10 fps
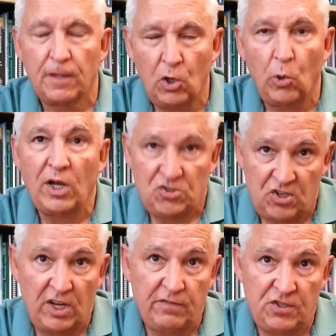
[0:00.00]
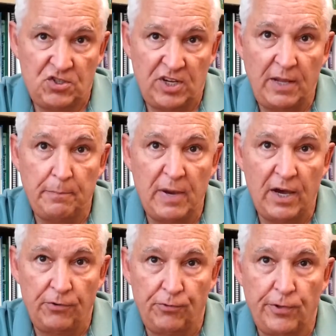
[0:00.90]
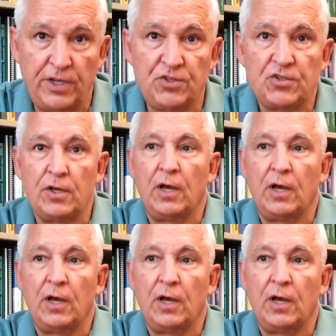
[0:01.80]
go outside of its state boundaries,